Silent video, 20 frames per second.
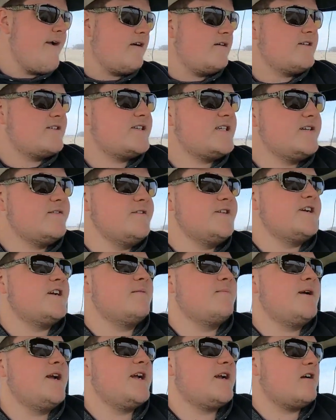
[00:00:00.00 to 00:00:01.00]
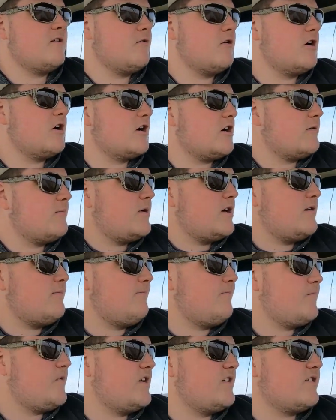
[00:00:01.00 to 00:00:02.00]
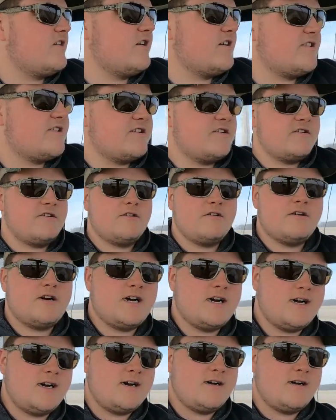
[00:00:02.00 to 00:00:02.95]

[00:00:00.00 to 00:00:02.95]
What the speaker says: gonna see if we can make it work. But it's also